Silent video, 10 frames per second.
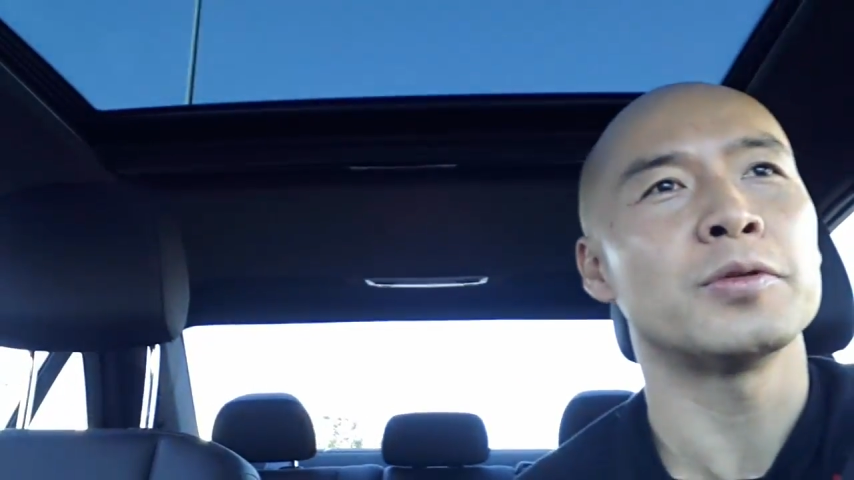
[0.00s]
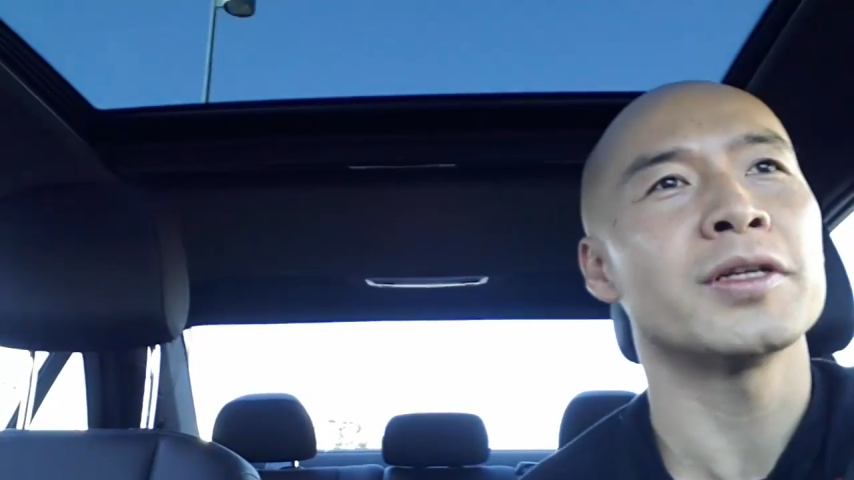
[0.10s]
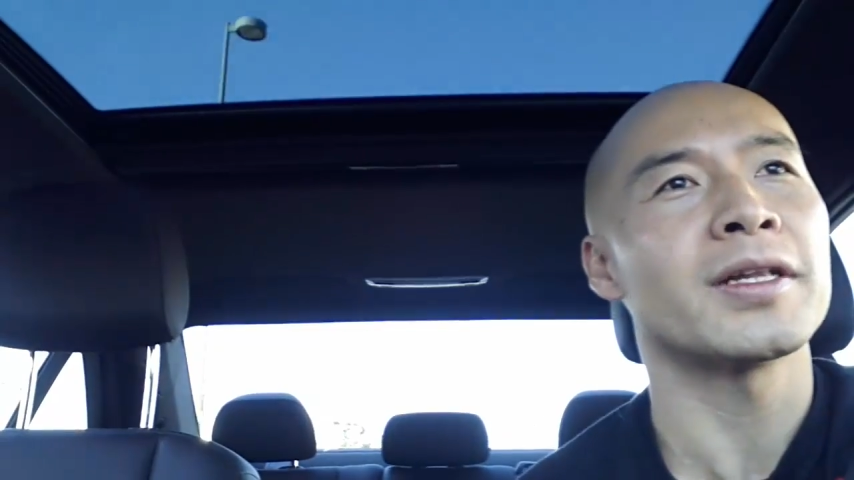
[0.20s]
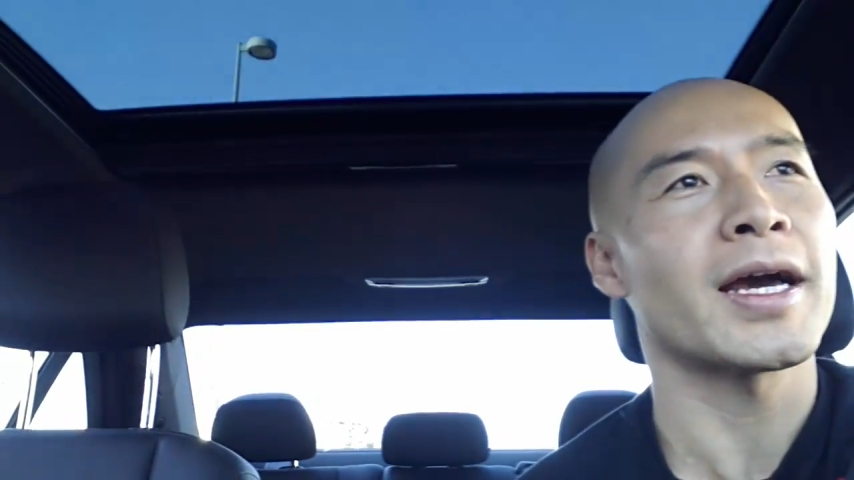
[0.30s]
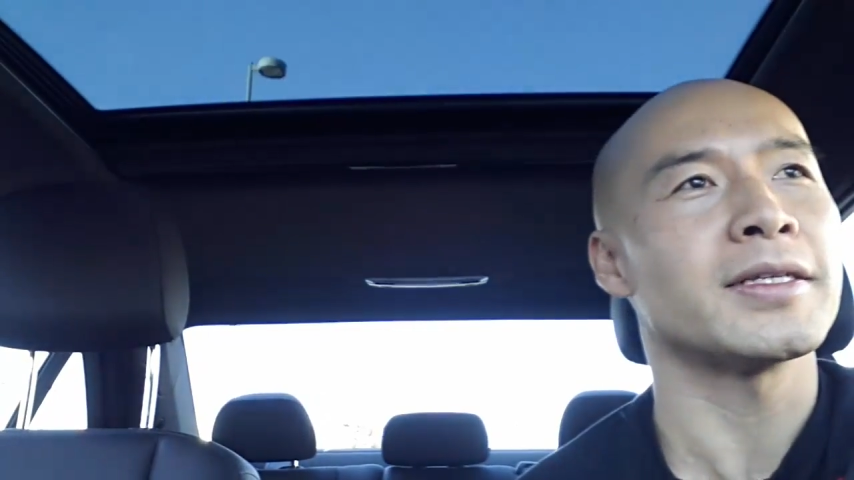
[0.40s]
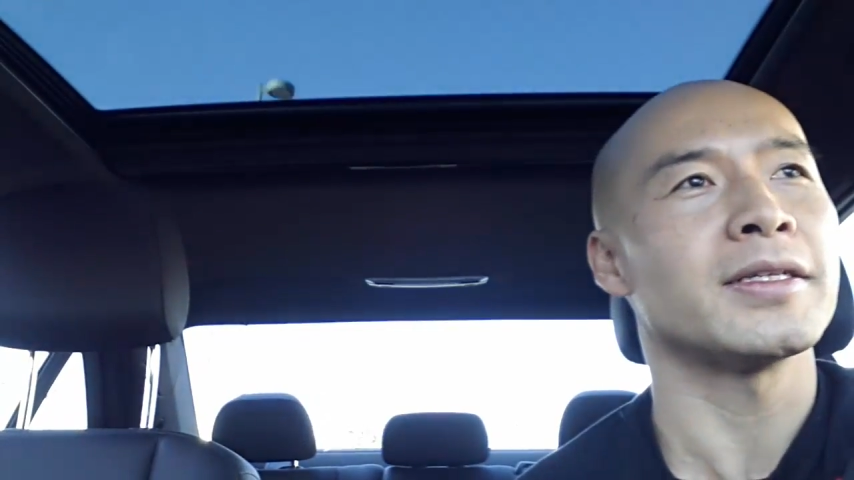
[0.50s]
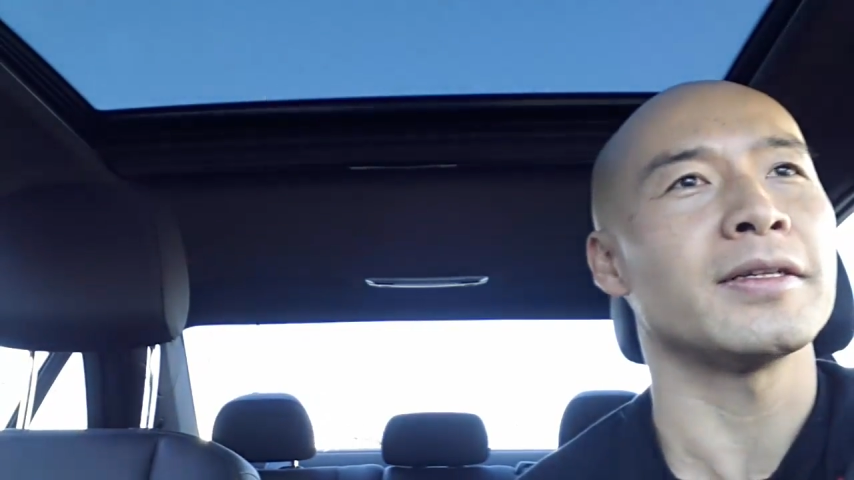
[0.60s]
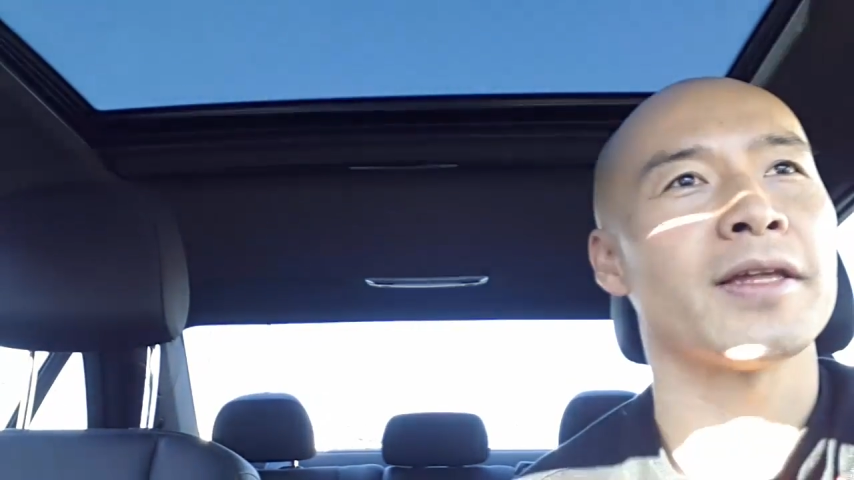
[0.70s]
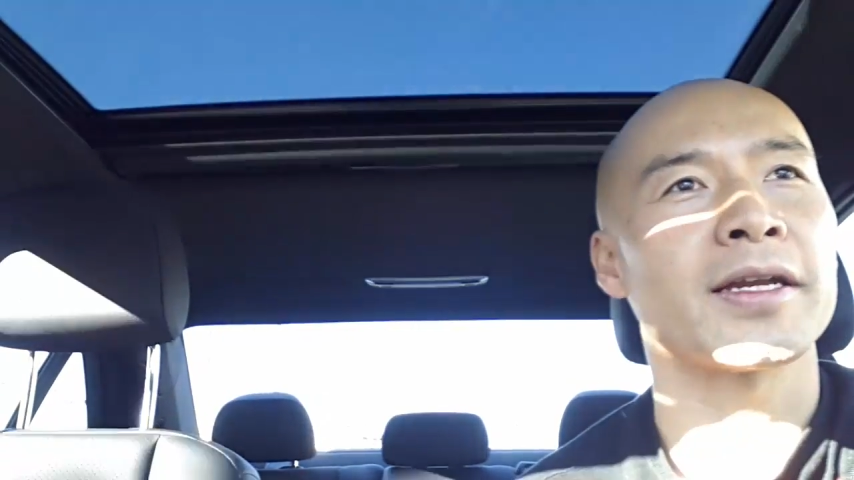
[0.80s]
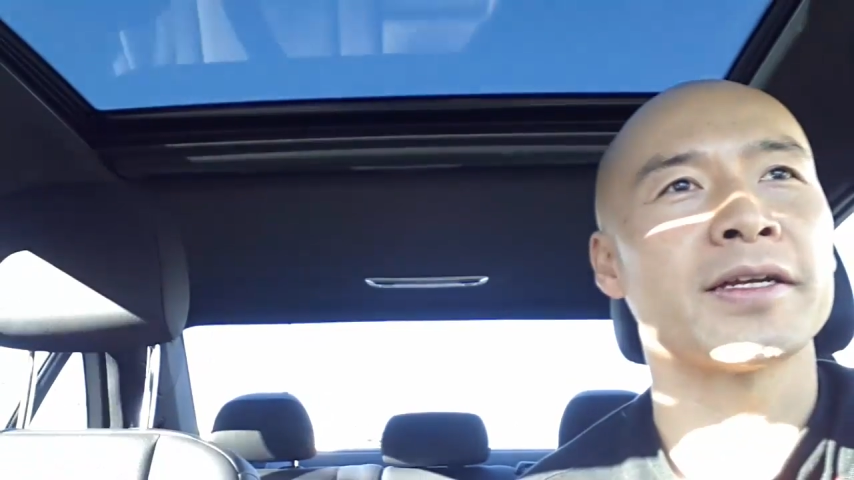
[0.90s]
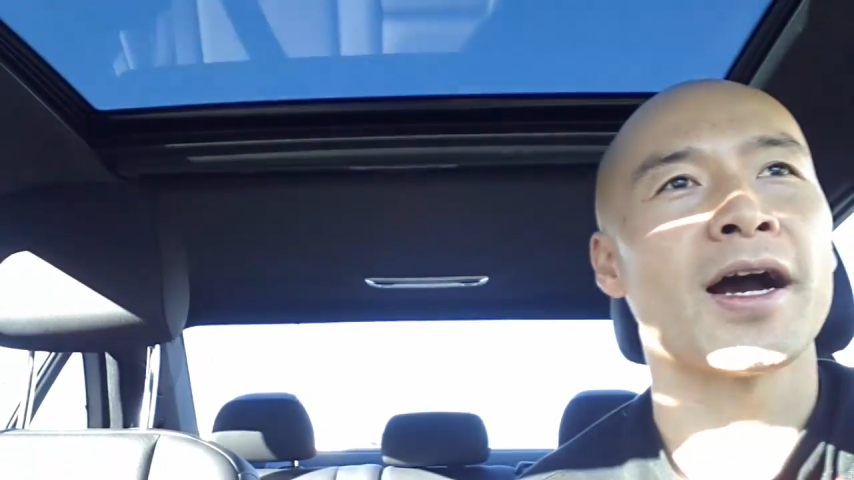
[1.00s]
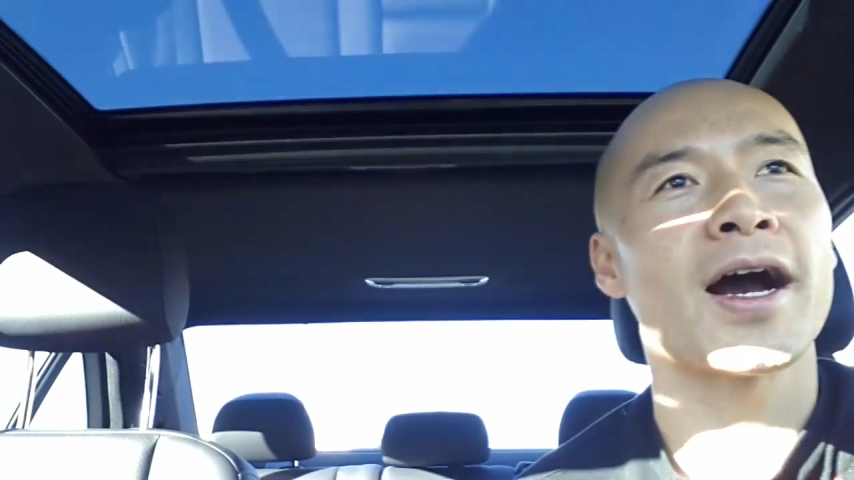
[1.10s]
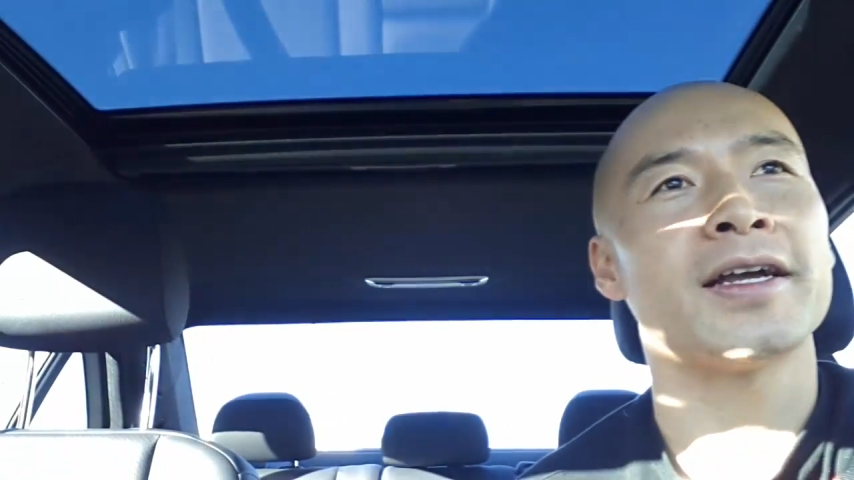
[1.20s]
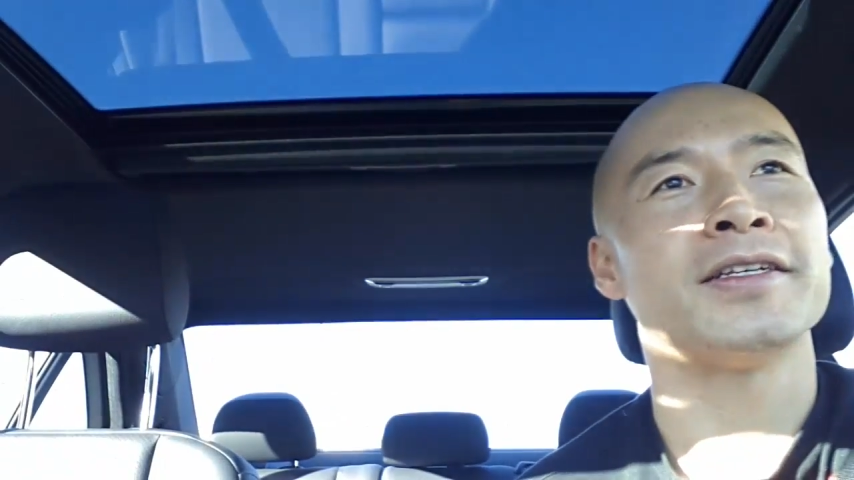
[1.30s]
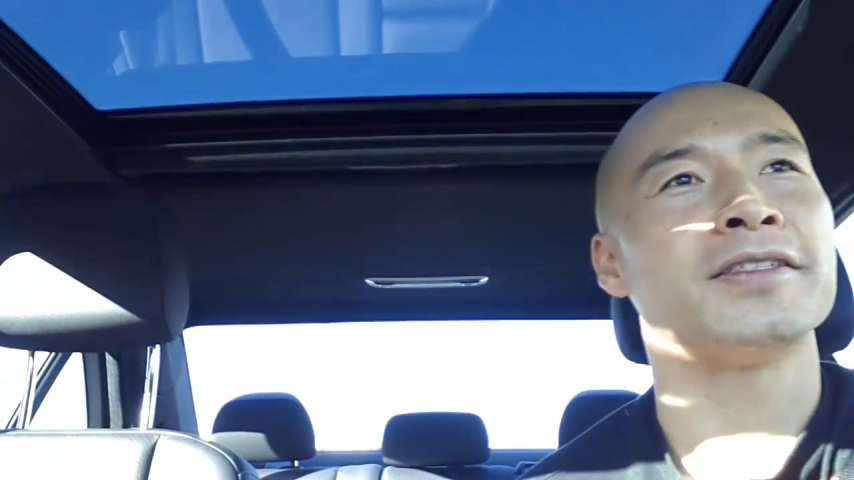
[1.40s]
realizing that
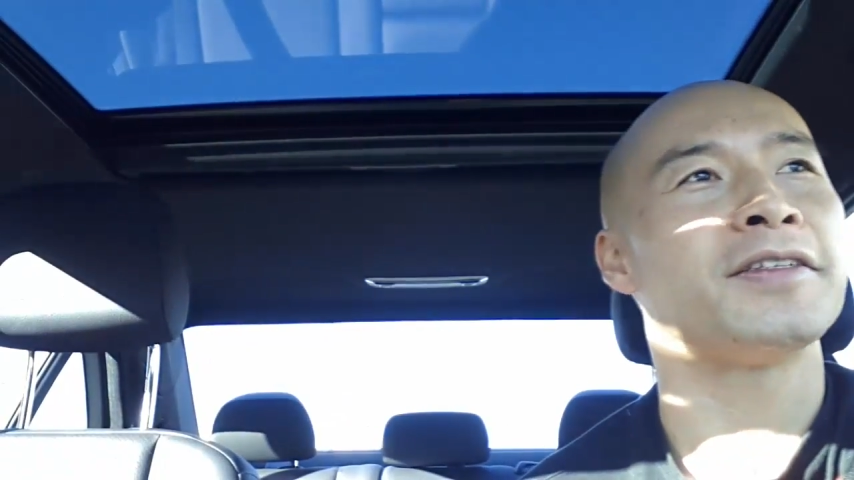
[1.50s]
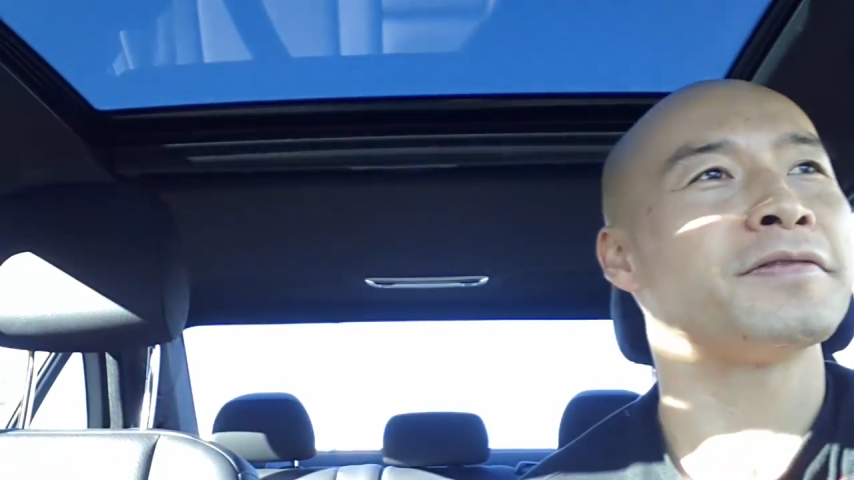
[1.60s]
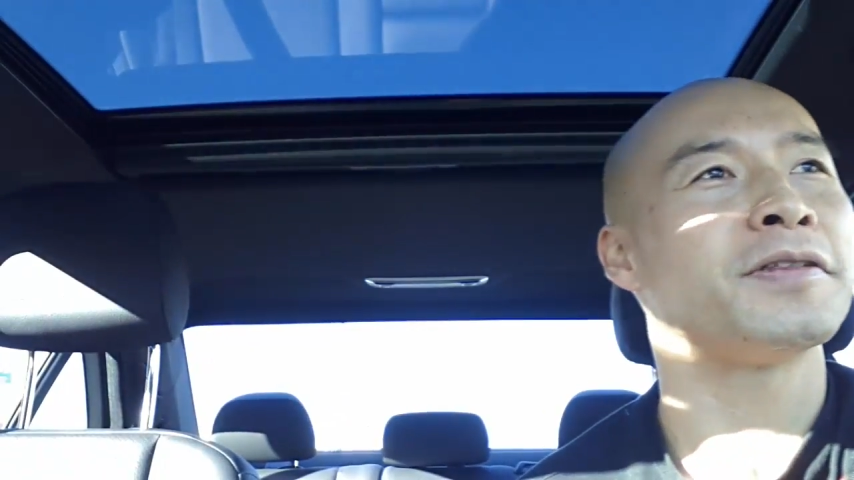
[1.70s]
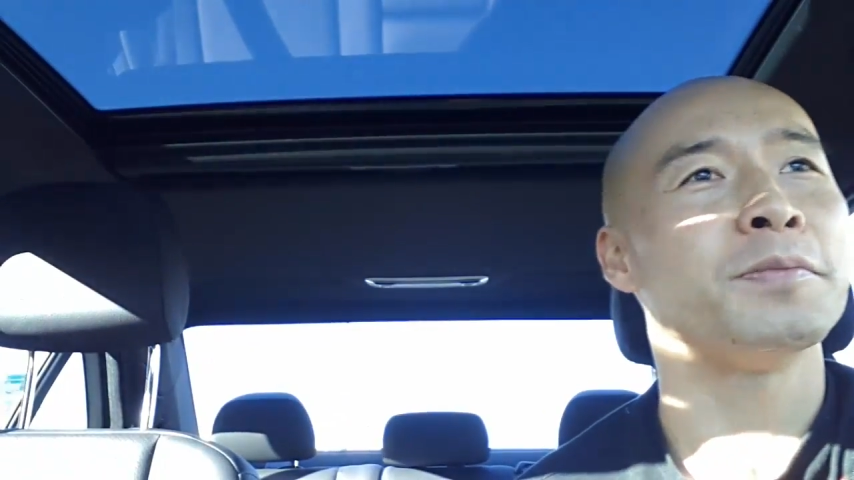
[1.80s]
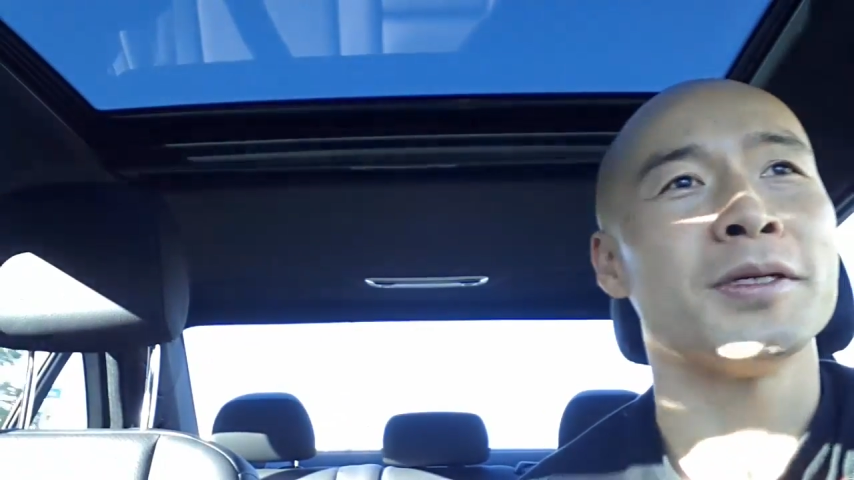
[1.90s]
God has gifted